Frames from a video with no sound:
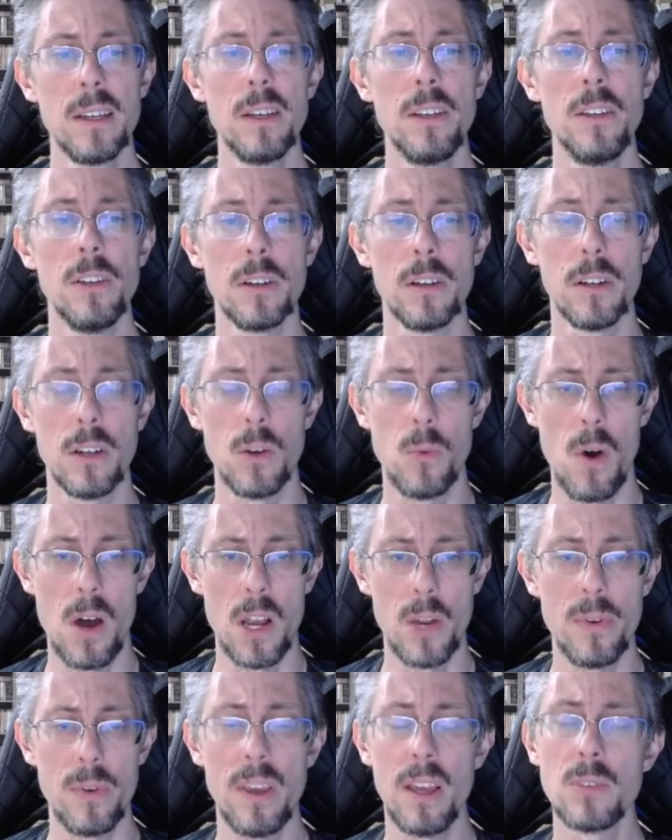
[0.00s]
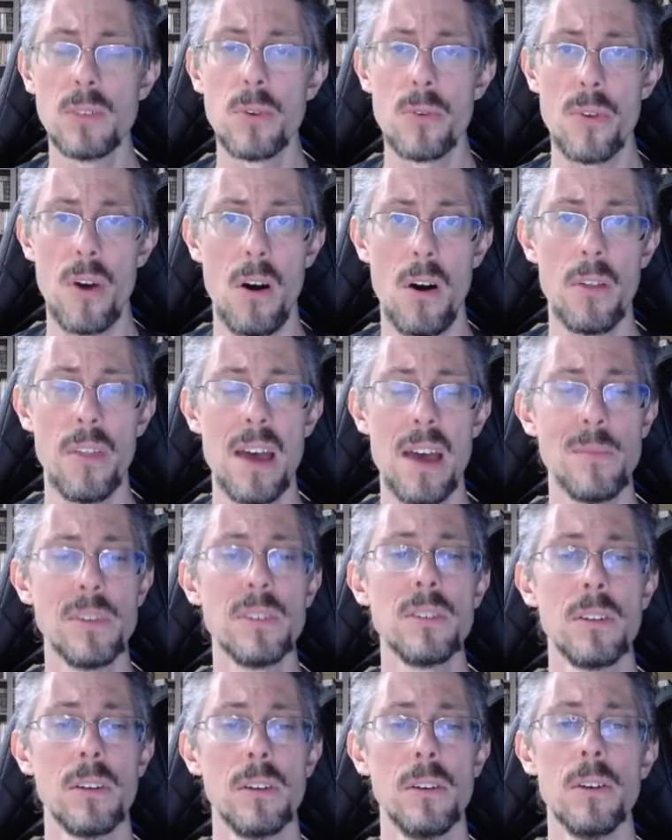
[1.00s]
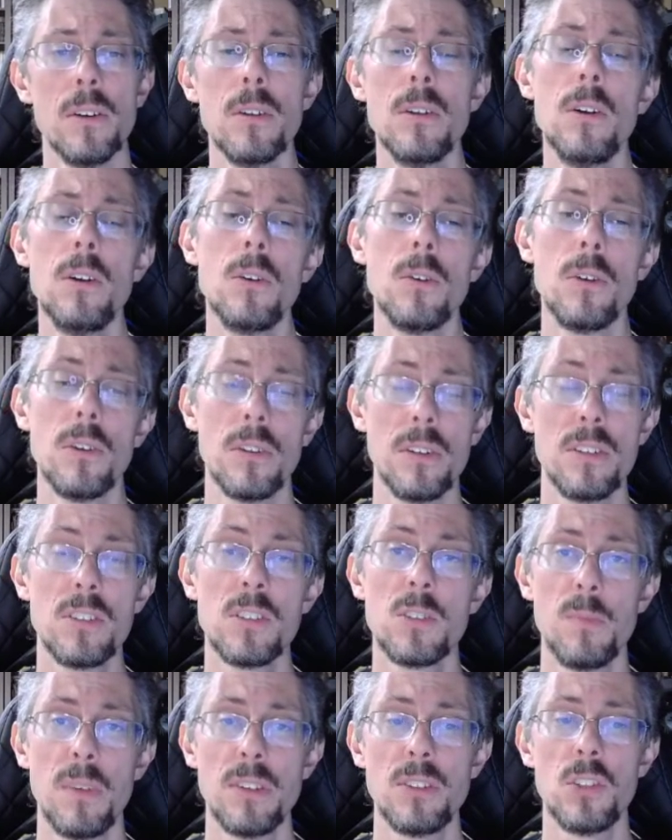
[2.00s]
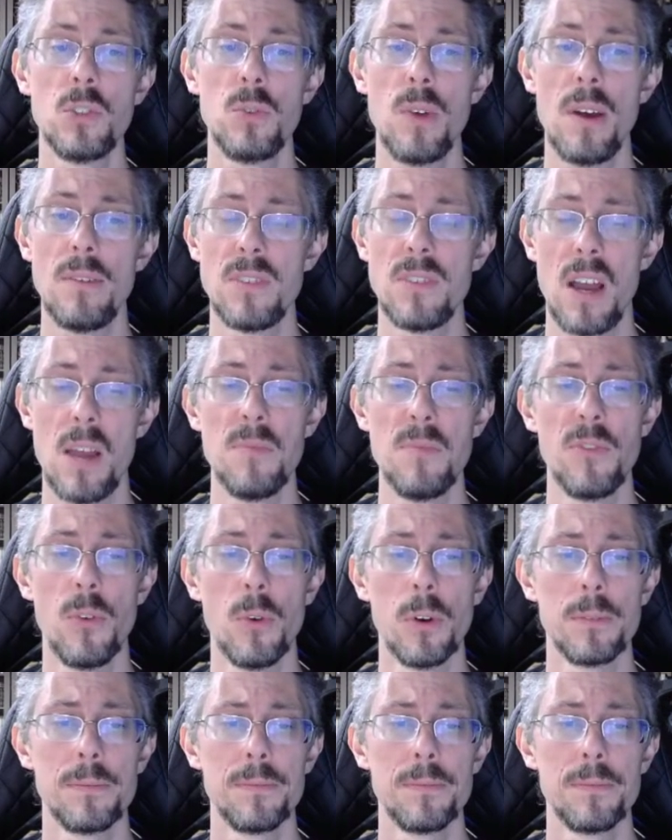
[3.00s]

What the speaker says: You're going to want to engage with all that material, or at least as much as you have time for.